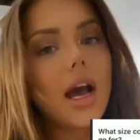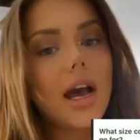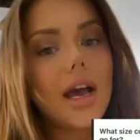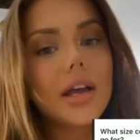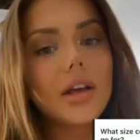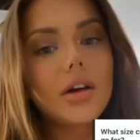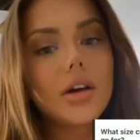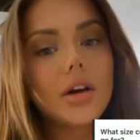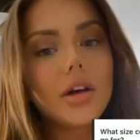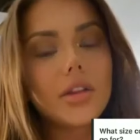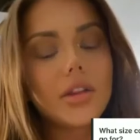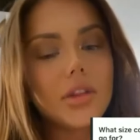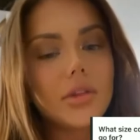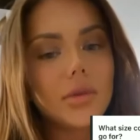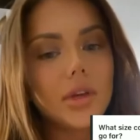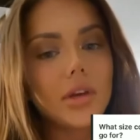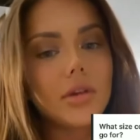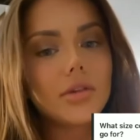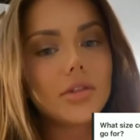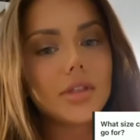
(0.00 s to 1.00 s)
I got the
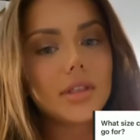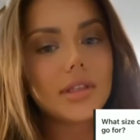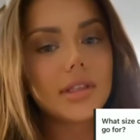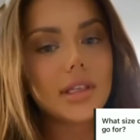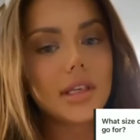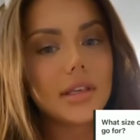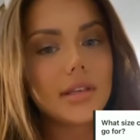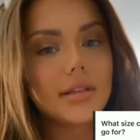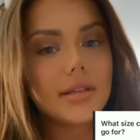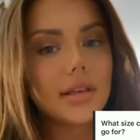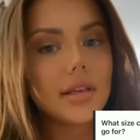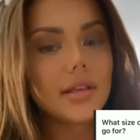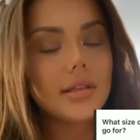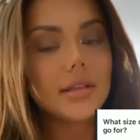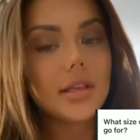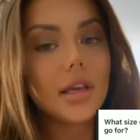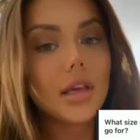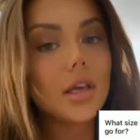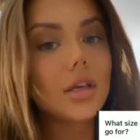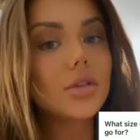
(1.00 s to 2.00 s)

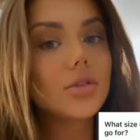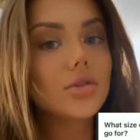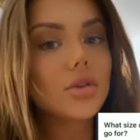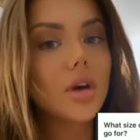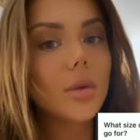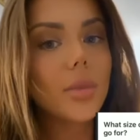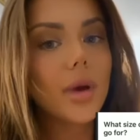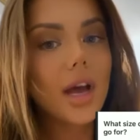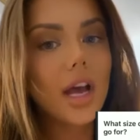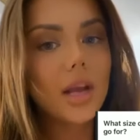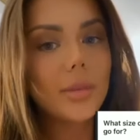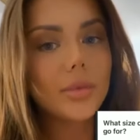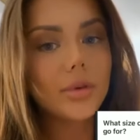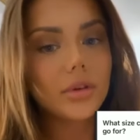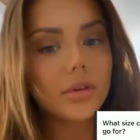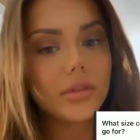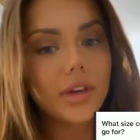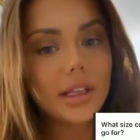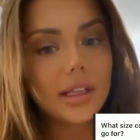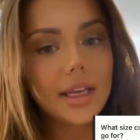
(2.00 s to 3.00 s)
300cc teardrop high
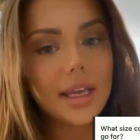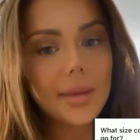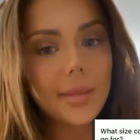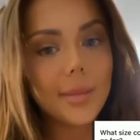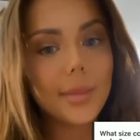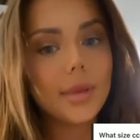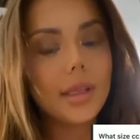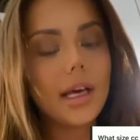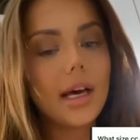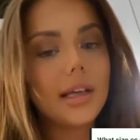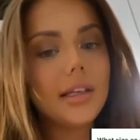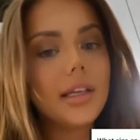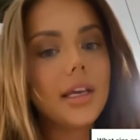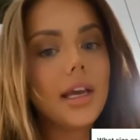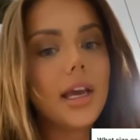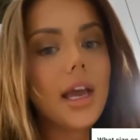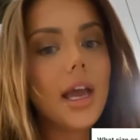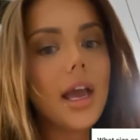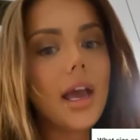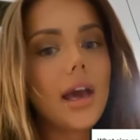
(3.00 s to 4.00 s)
profile implant,
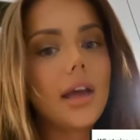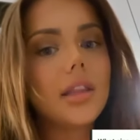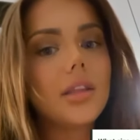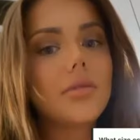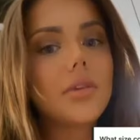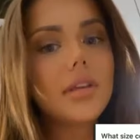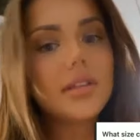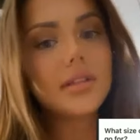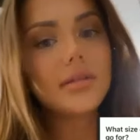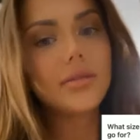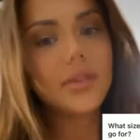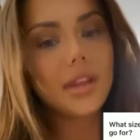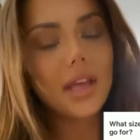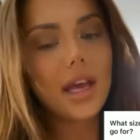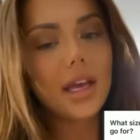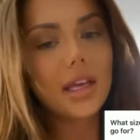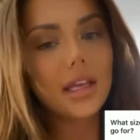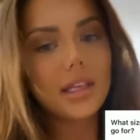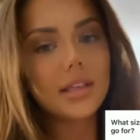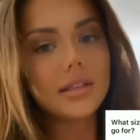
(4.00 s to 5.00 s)
and the reason for
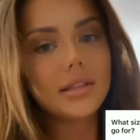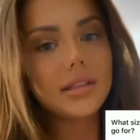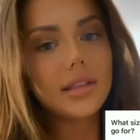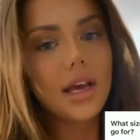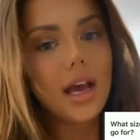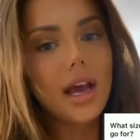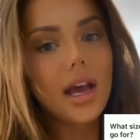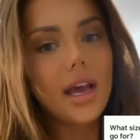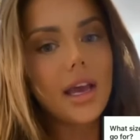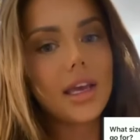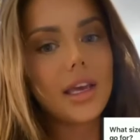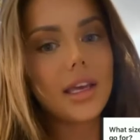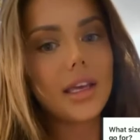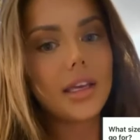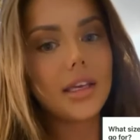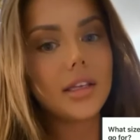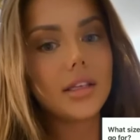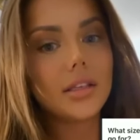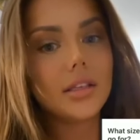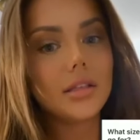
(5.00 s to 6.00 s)
that is
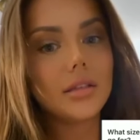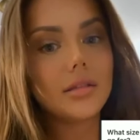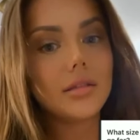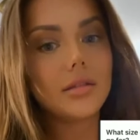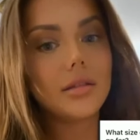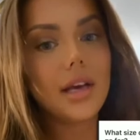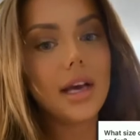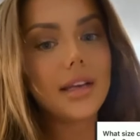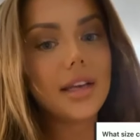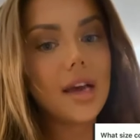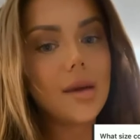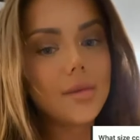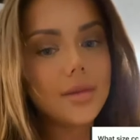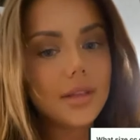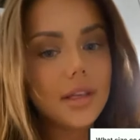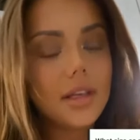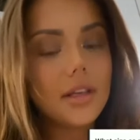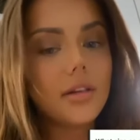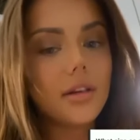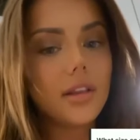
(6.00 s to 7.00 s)
I had
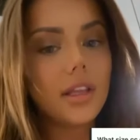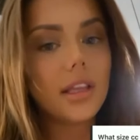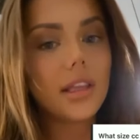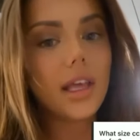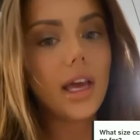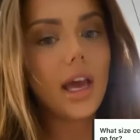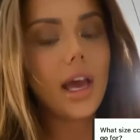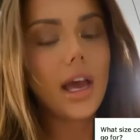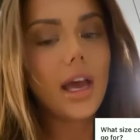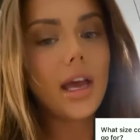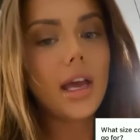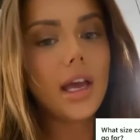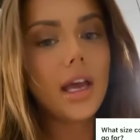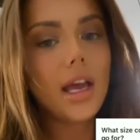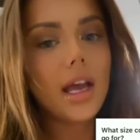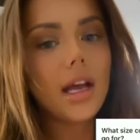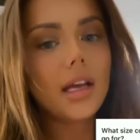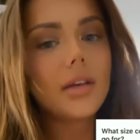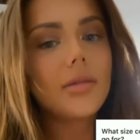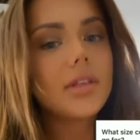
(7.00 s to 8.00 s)
absolutely nothing there,
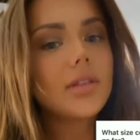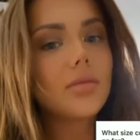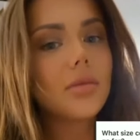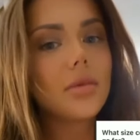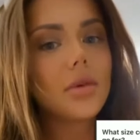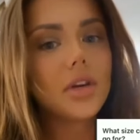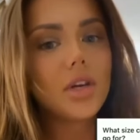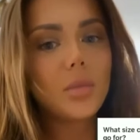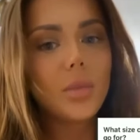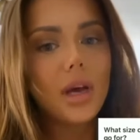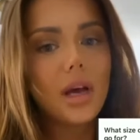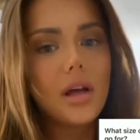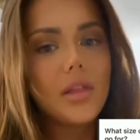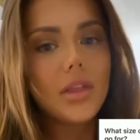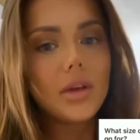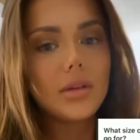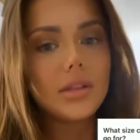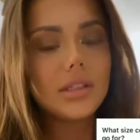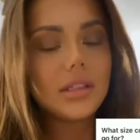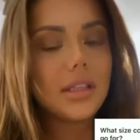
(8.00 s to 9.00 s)
and I was worried about
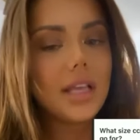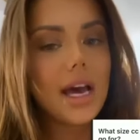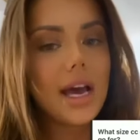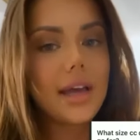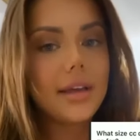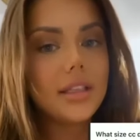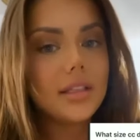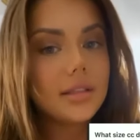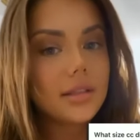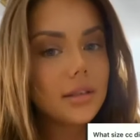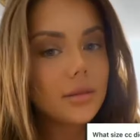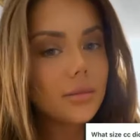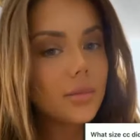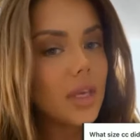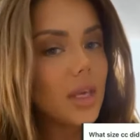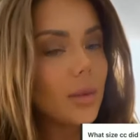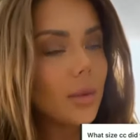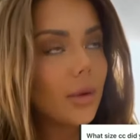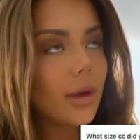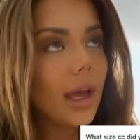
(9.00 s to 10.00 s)
those lines
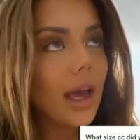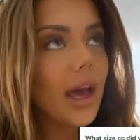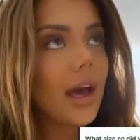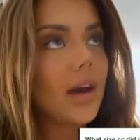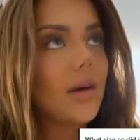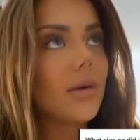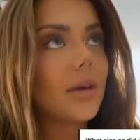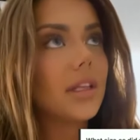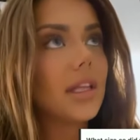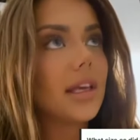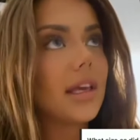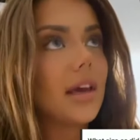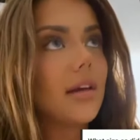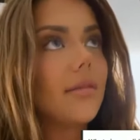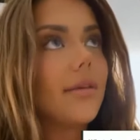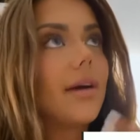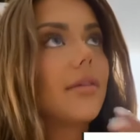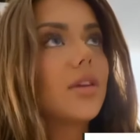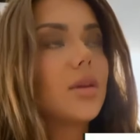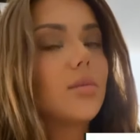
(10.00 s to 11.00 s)
people get when they get
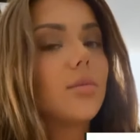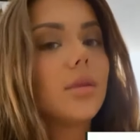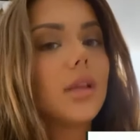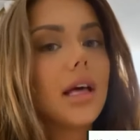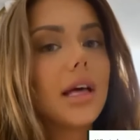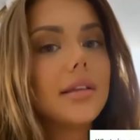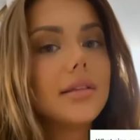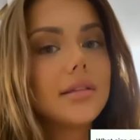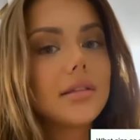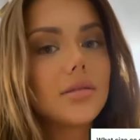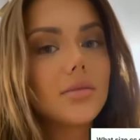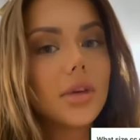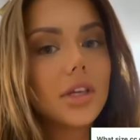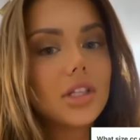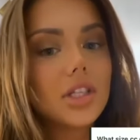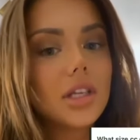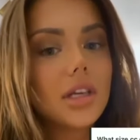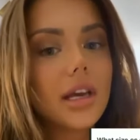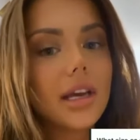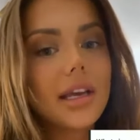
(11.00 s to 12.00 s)
around implants,
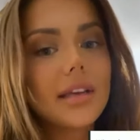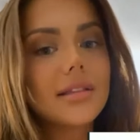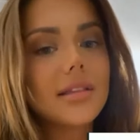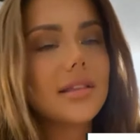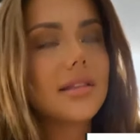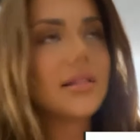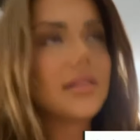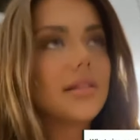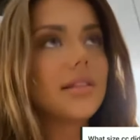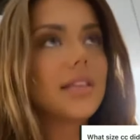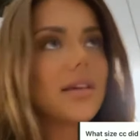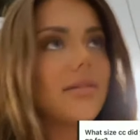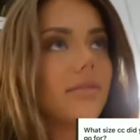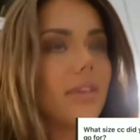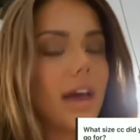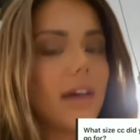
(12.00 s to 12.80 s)
which I guess isn't the same for